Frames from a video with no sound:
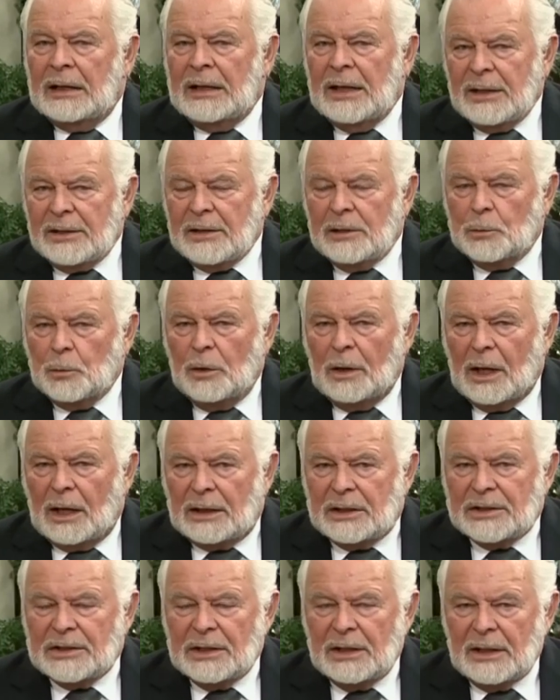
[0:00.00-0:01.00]
Yes, it
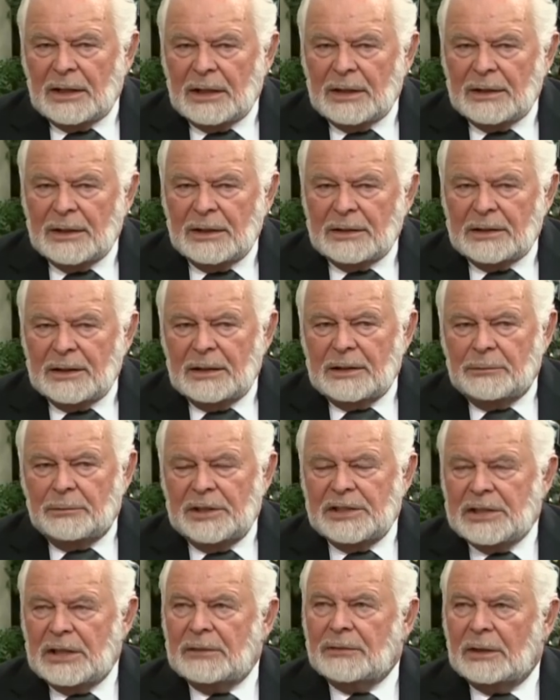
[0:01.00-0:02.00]
was. It did
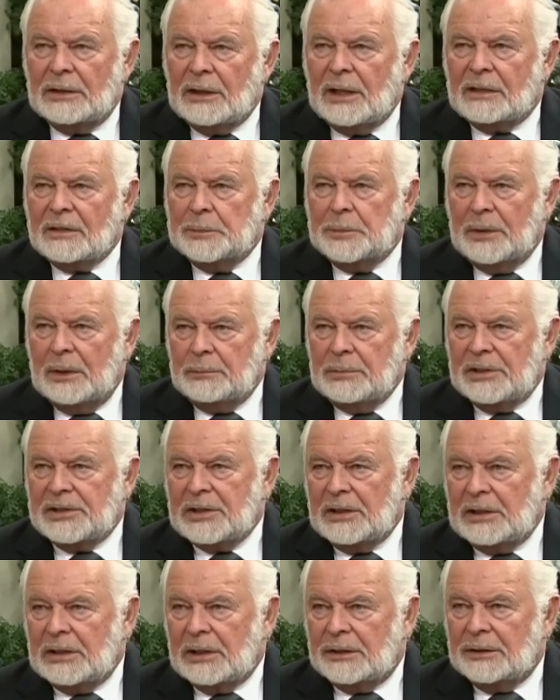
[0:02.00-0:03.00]
receive a lot of
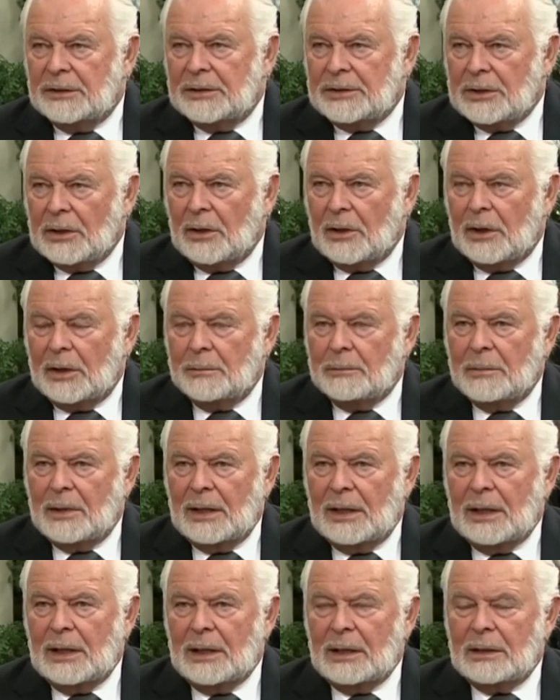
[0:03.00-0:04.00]
publicity at the time,
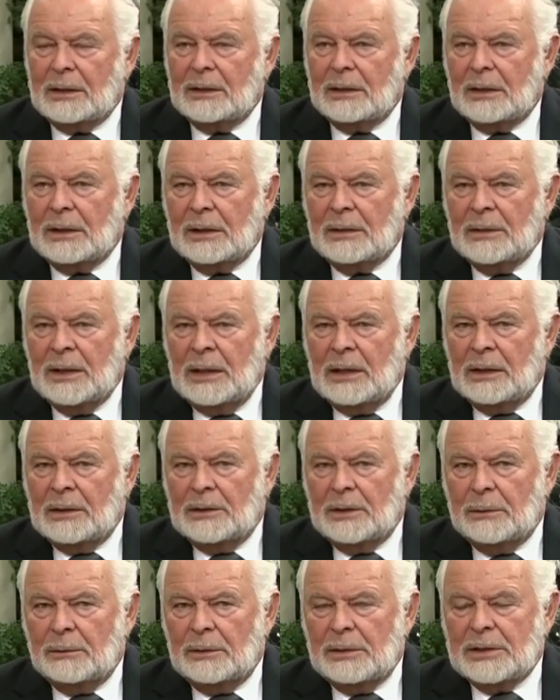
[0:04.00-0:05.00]
and
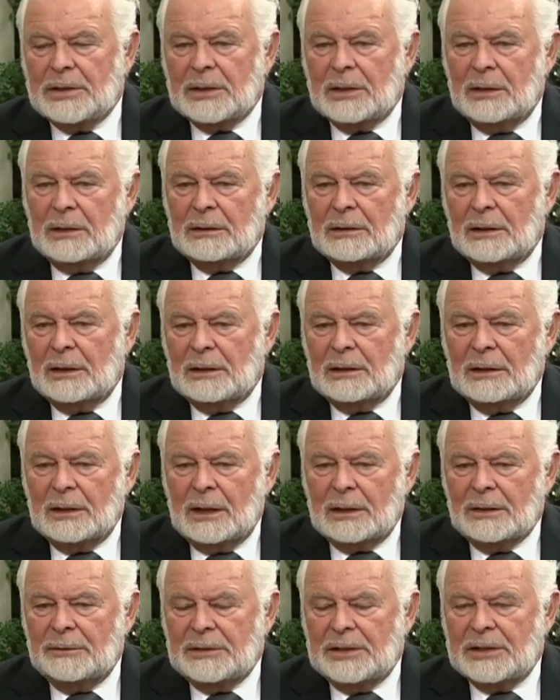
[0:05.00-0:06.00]
there was a
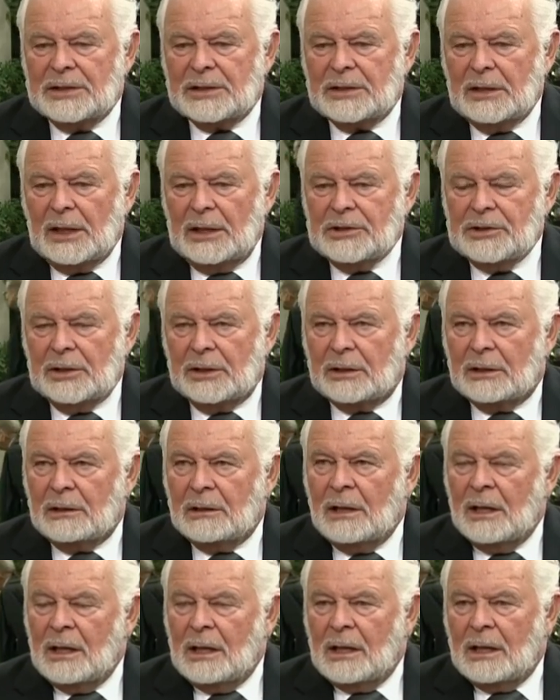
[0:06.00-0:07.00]
lot of
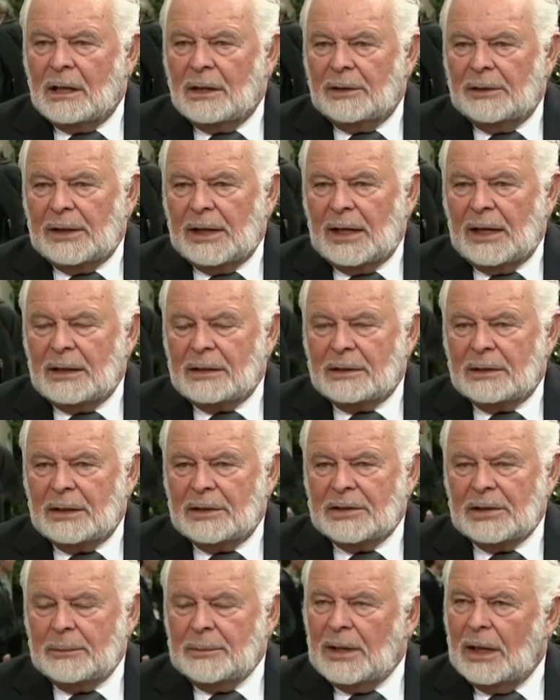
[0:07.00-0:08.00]
discussion
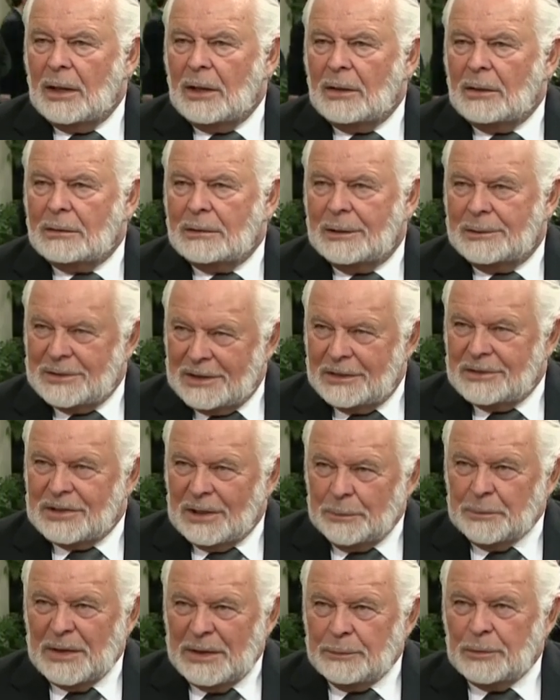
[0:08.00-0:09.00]
that somehow
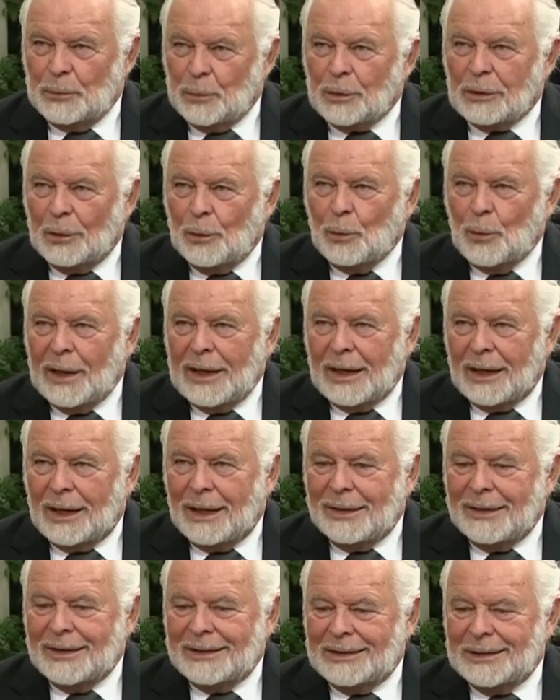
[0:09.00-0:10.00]
some people were
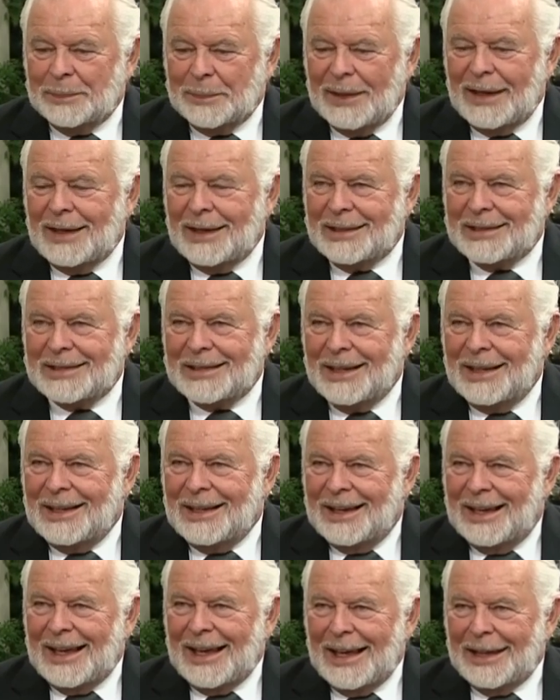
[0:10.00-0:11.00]
aware that the banks
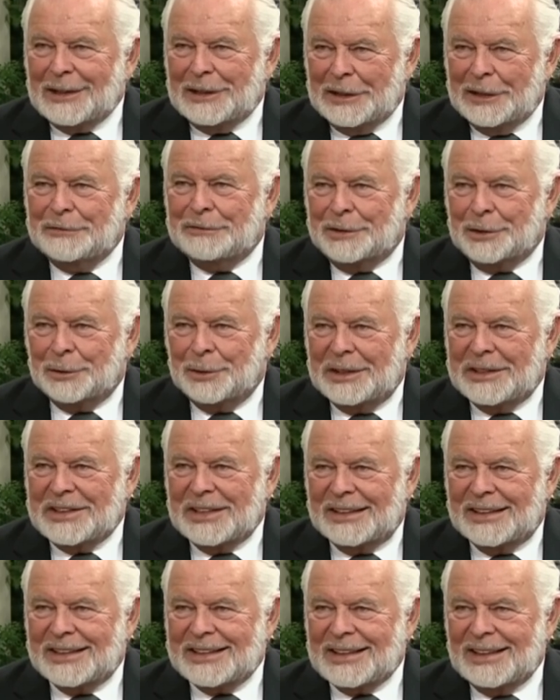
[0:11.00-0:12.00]
had an
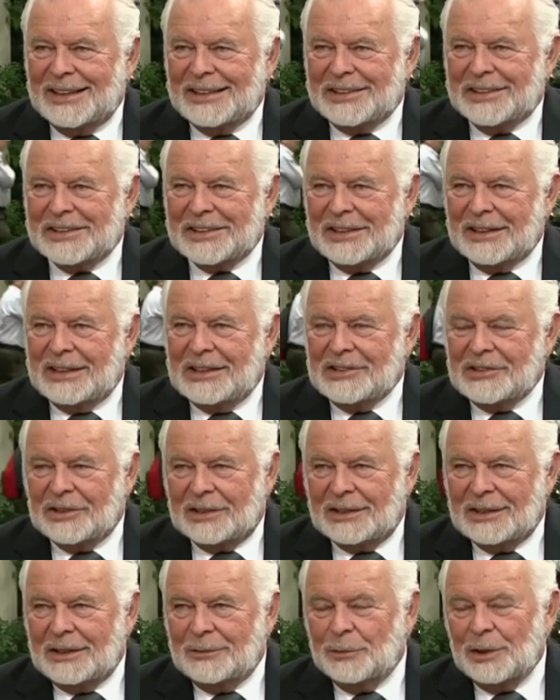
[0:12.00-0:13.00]
influence in this
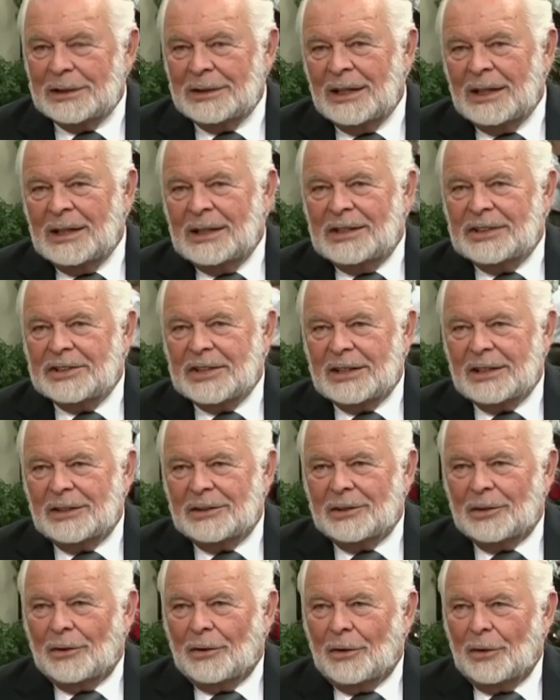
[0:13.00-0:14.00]
legislation. And when
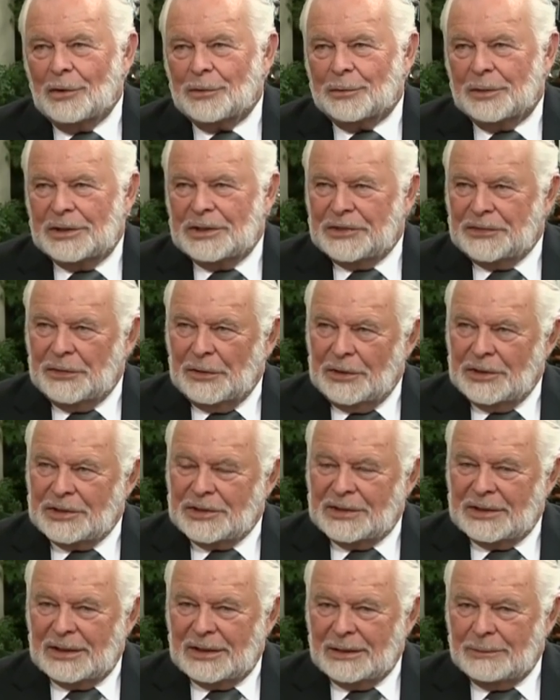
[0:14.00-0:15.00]
Senator Aldrich
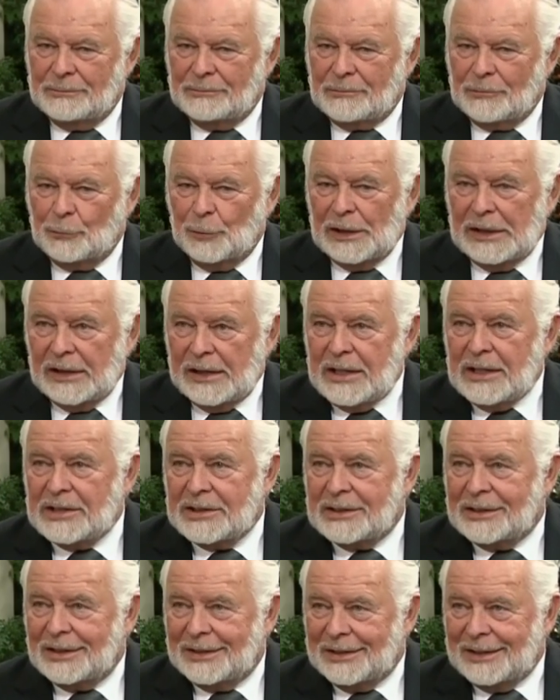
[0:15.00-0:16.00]
first
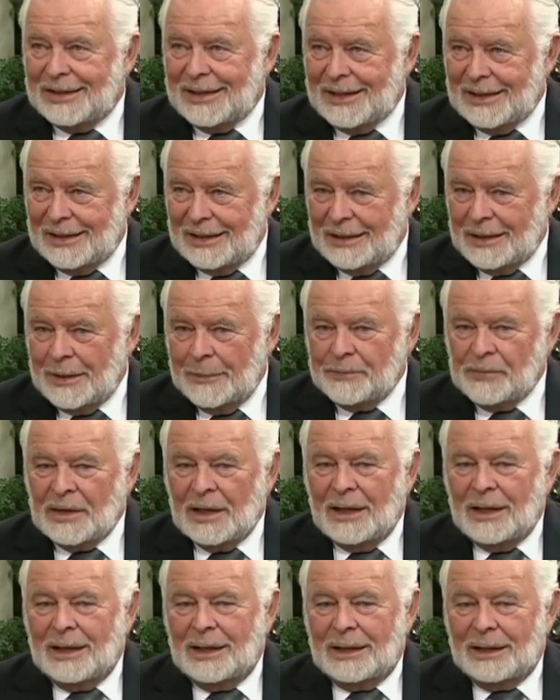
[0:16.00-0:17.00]
released the
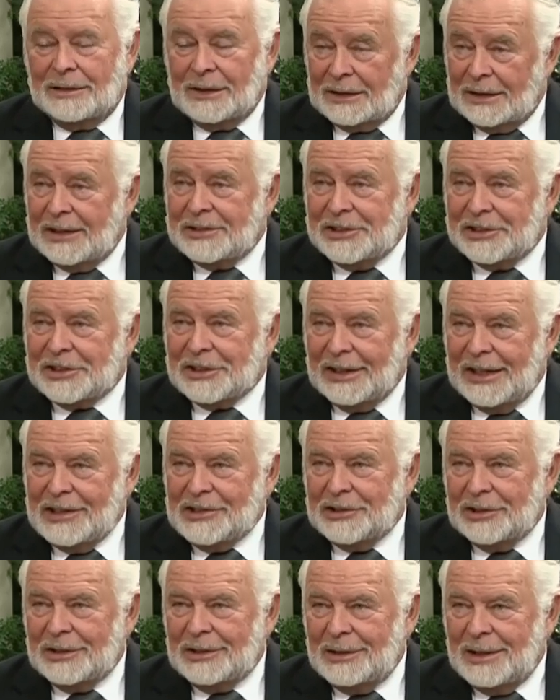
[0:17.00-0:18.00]

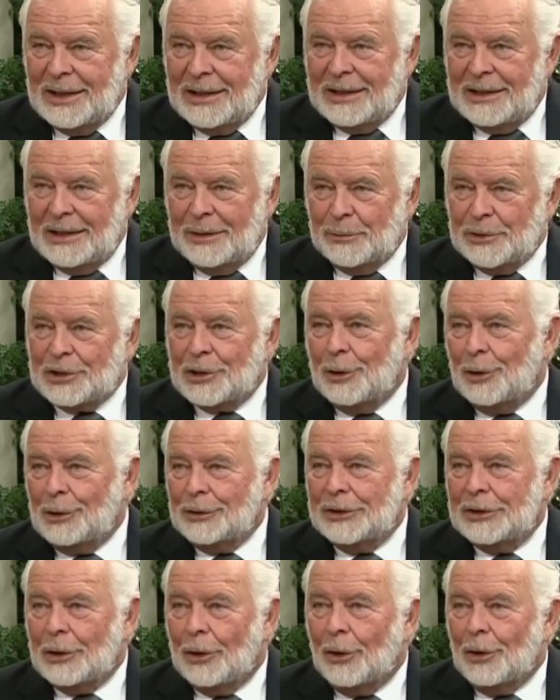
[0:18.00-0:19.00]
legislation, it was
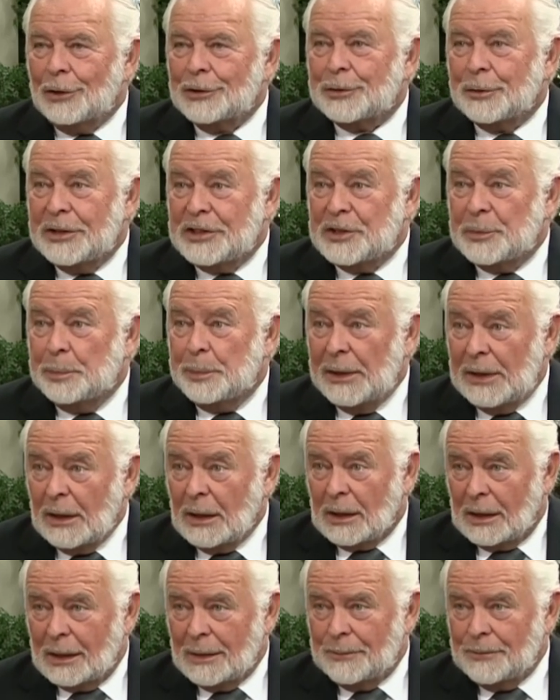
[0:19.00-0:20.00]
called the Aldrich
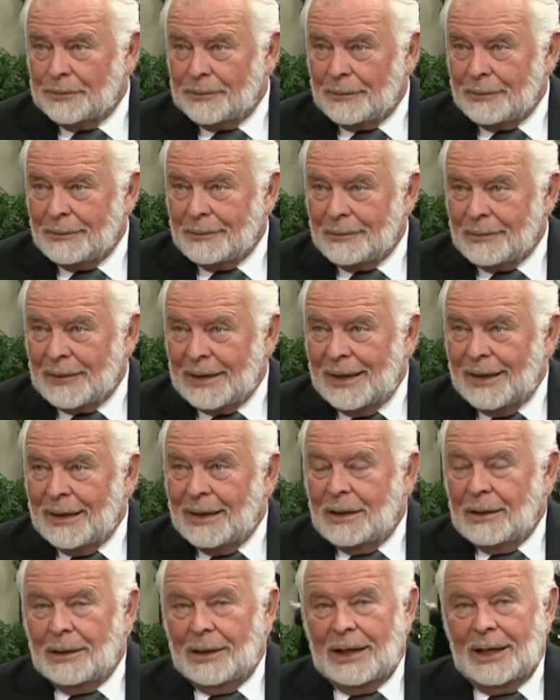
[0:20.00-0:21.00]
Bill,
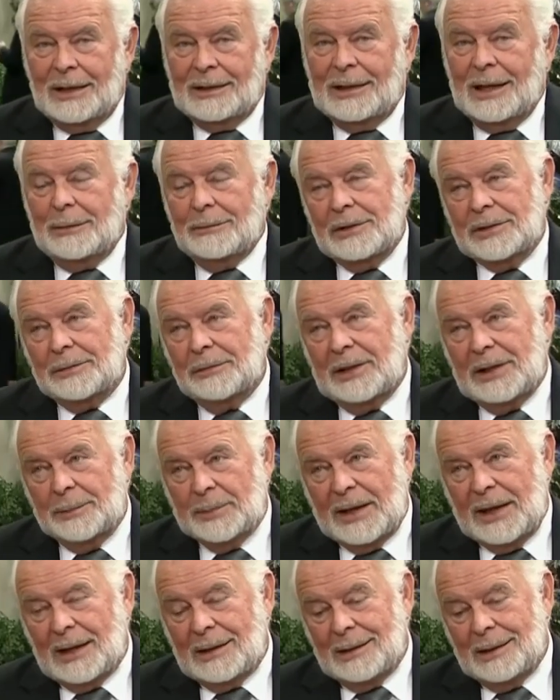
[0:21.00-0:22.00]
and that was really
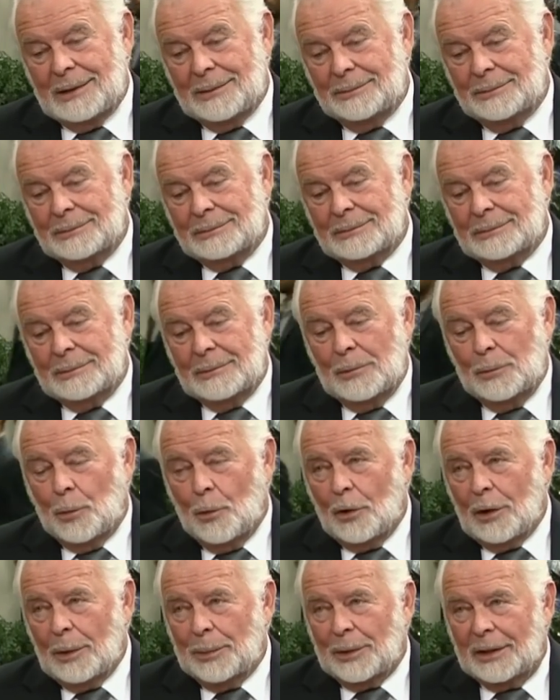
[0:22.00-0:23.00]
bad.
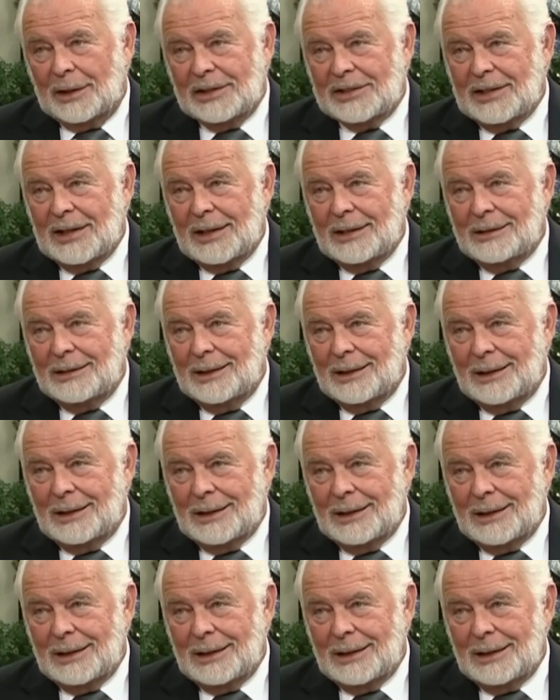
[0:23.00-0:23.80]
Warburg said,